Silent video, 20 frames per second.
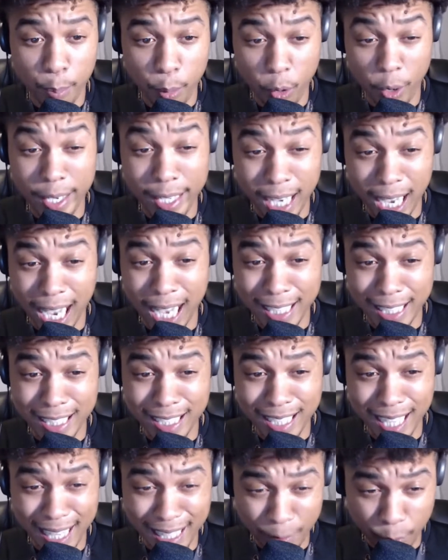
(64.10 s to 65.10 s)
boycotting,
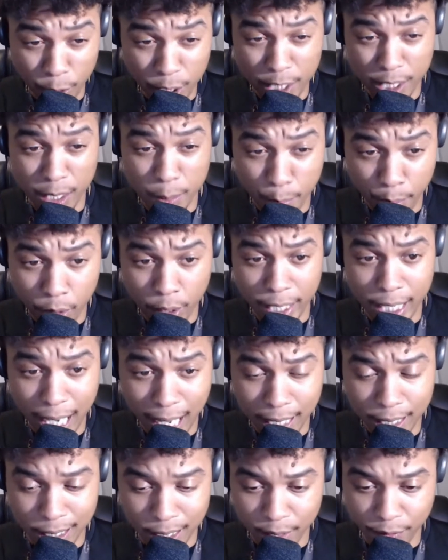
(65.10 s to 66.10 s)
saying we should
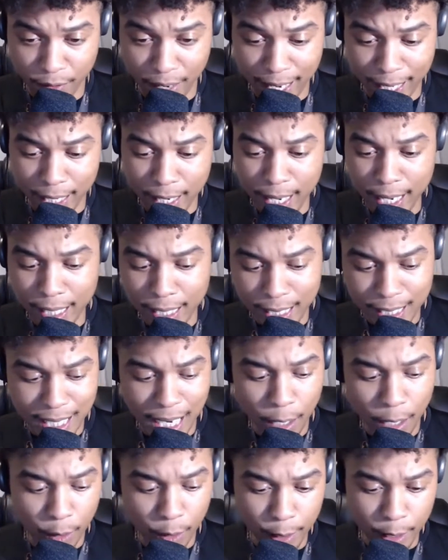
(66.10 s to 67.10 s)
boycott this fight. This is
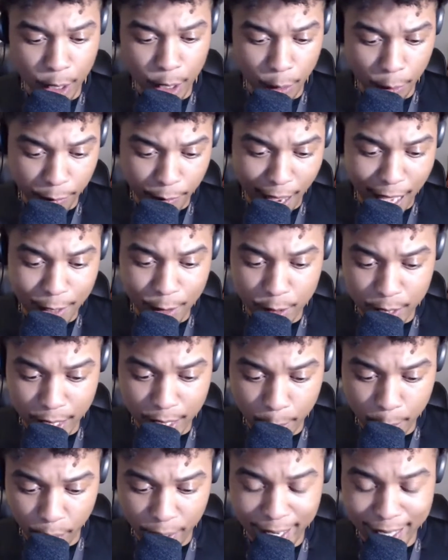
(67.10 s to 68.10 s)
how you know fighters
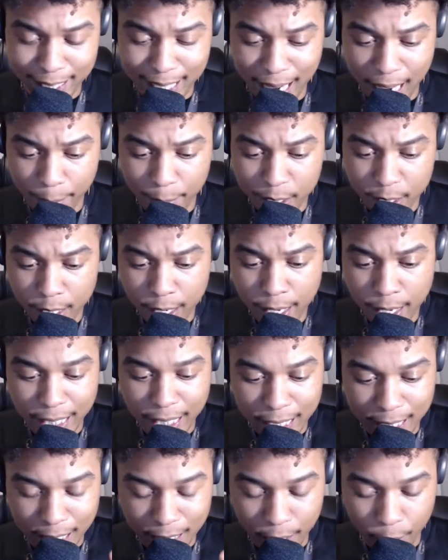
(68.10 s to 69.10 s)
get brain damage.
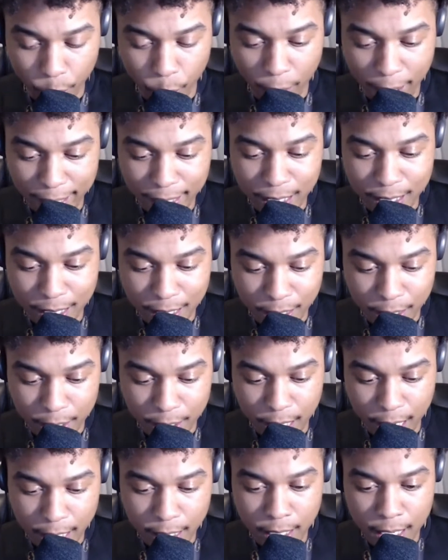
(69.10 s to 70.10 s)
This isn't right. This isn't
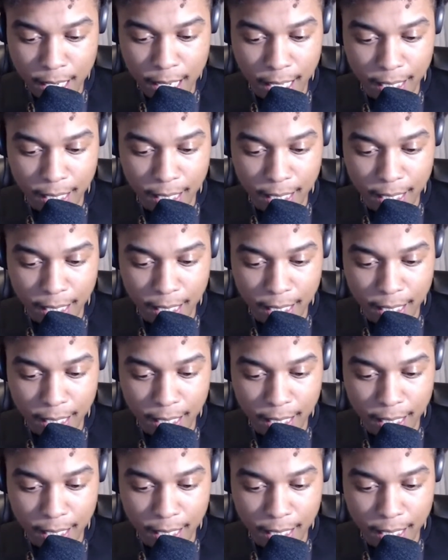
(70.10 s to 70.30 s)
just.